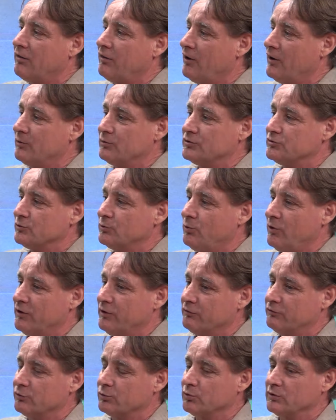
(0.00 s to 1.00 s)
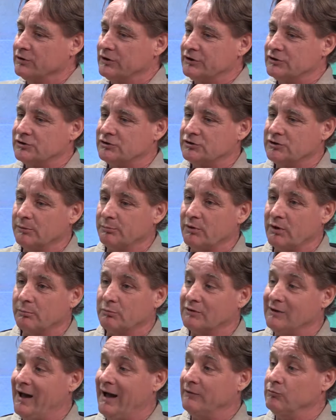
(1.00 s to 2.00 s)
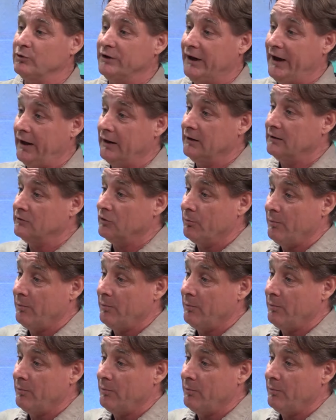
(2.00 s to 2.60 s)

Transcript: thought it was a wonderful relationship, and I'm glad we had it.